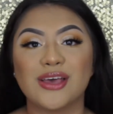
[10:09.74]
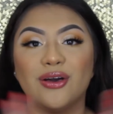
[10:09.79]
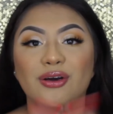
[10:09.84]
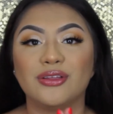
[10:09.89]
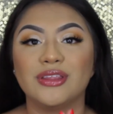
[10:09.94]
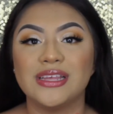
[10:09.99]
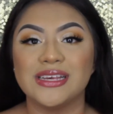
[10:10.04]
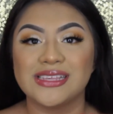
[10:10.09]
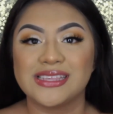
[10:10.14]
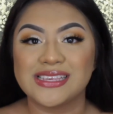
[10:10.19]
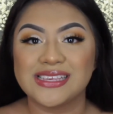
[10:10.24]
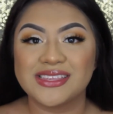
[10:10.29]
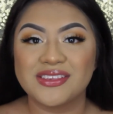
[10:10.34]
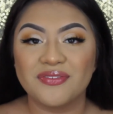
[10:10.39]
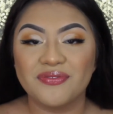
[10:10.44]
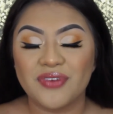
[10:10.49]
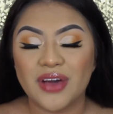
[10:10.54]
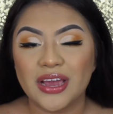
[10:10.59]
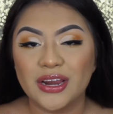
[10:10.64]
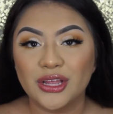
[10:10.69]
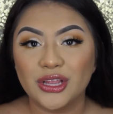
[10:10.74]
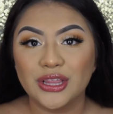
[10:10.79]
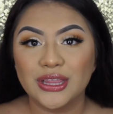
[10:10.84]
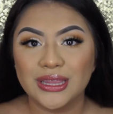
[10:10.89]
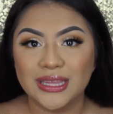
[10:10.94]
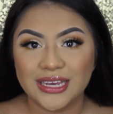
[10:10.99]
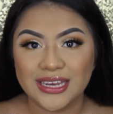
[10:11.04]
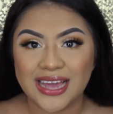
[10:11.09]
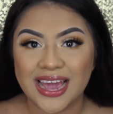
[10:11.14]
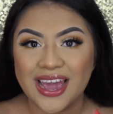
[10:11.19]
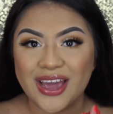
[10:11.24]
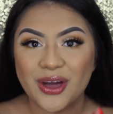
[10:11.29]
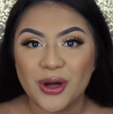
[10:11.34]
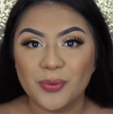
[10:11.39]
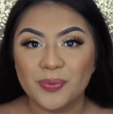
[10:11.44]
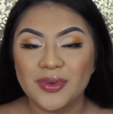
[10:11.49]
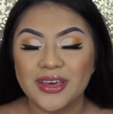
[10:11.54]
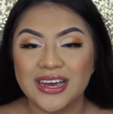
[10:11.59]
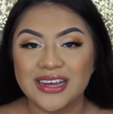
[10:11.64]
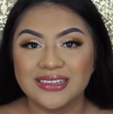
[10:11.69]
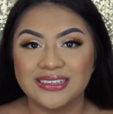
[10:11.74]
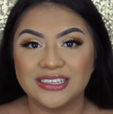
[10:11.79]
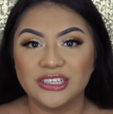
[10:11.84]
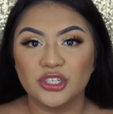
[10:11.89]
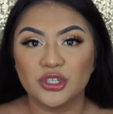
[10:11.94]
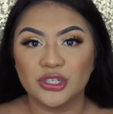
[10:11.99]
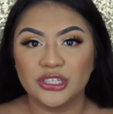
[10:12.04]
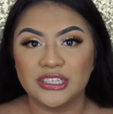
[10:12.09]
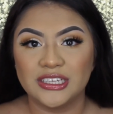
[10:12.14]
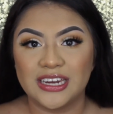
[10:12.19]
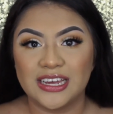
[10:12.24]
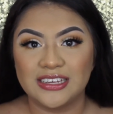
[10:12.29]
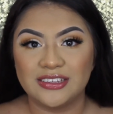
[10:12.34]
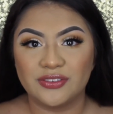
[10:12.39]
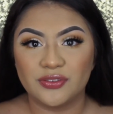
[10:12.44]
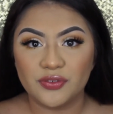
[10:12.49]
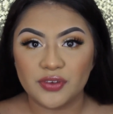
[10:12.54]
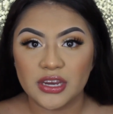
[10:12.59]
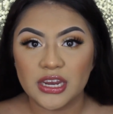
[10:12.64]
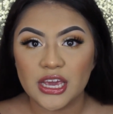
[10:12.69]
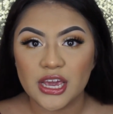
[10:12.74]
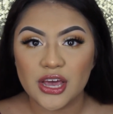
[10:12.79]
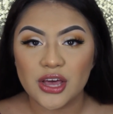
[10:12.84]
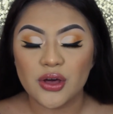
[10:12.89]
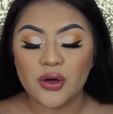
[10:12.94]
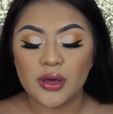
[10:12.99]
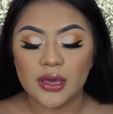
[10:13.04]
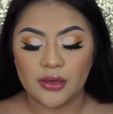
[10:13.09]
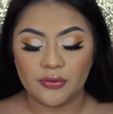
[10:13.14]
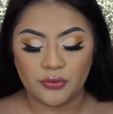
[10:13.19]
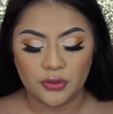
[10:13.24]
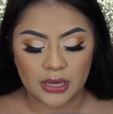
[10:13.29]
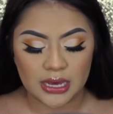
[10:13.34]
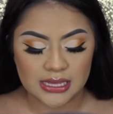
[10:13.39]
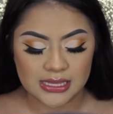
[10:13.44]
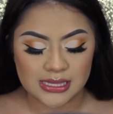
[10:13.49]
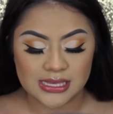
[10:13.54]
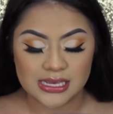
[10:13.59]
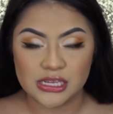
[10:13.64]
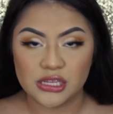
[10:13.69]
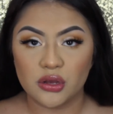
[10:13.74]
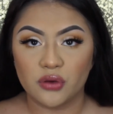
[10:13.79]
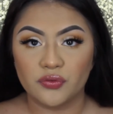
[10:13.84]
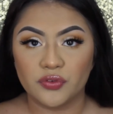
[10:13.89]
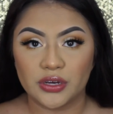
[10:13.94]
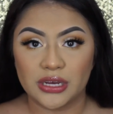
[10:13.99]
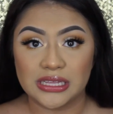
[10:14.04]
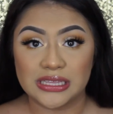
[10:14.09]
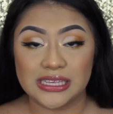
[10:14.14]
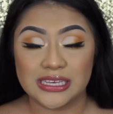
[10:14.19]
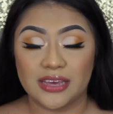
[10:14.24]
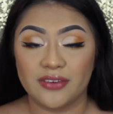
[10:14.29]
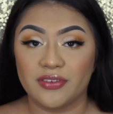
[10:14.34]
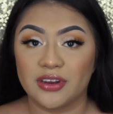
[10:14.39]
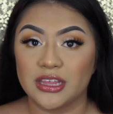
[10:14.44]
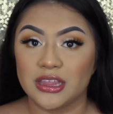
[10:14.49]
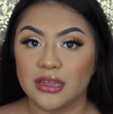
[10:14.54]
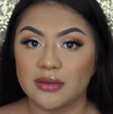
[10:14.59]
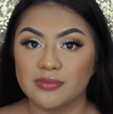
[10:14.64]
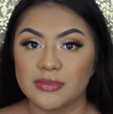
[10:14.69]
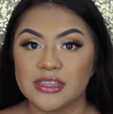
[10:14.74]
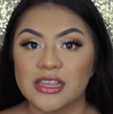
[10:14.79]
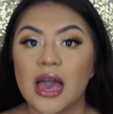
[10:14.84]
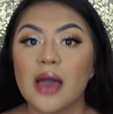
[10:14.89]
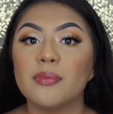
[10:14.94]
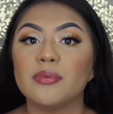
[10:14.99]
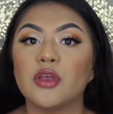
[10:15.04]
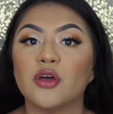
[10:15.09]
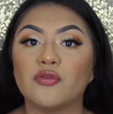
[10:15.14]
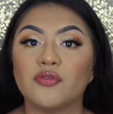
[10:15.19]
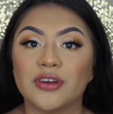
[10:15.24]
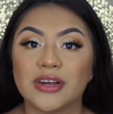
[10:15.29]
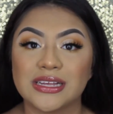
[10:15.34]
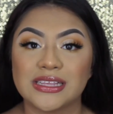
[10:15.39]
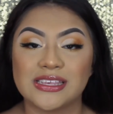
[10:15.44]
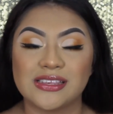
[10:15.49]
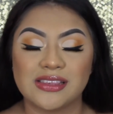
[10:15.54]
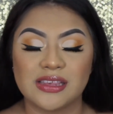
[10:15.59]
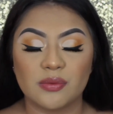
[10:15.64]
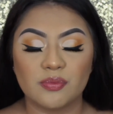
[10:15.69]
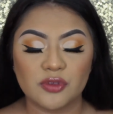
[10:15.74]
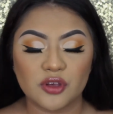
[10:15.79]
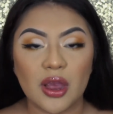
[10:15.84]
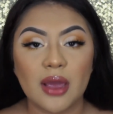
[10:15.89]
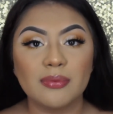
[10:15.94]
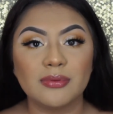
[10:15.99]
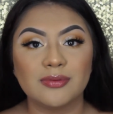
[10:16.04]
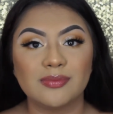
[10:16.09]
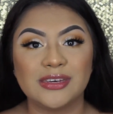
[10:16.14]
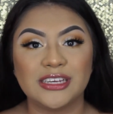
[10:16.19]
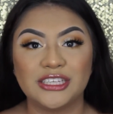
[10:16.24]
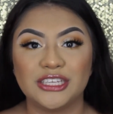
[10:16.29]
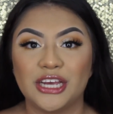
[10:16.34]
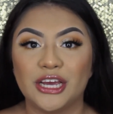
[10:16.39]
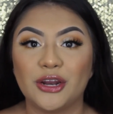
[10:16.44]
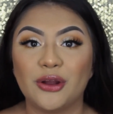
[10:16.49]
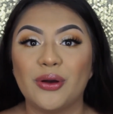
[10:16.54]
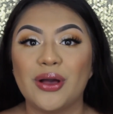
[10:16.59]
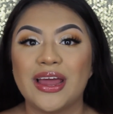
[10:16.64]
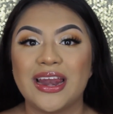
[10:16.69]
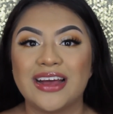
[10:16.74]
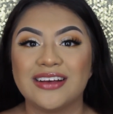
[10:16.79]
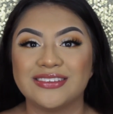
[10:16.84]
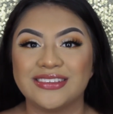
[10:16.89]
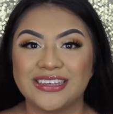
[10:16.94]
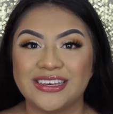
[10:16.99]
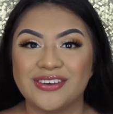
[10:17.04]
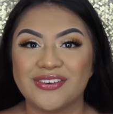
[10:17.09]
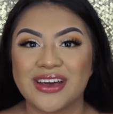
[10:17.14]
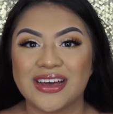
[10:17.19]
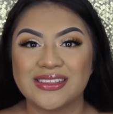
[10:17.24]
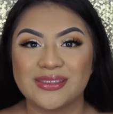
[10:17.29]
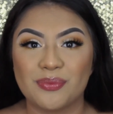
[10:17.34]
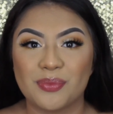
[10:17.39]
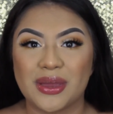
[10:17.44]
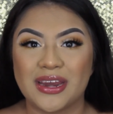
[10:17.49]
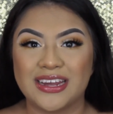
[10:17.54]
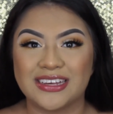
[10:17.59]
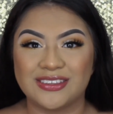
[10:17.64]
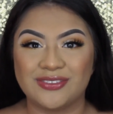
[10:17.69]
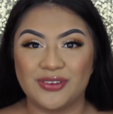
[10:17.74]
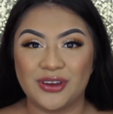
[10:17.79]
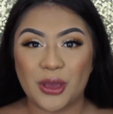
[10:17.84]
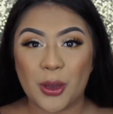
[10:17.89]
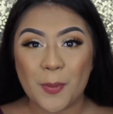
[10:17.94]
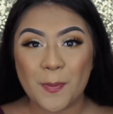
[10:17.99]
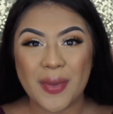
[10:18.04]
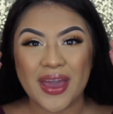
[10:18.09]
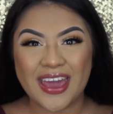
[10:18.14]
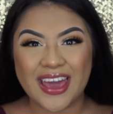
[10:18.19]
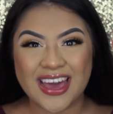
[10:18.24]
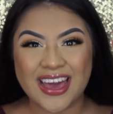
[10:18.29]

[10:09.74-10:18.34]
so this is the final look. I hope you guys enjoyed today's video. If you guys did, don't forget to give it a thumbs up. Don't forget to subscribe to my channel, and I'll see you guys in my next video. Bye,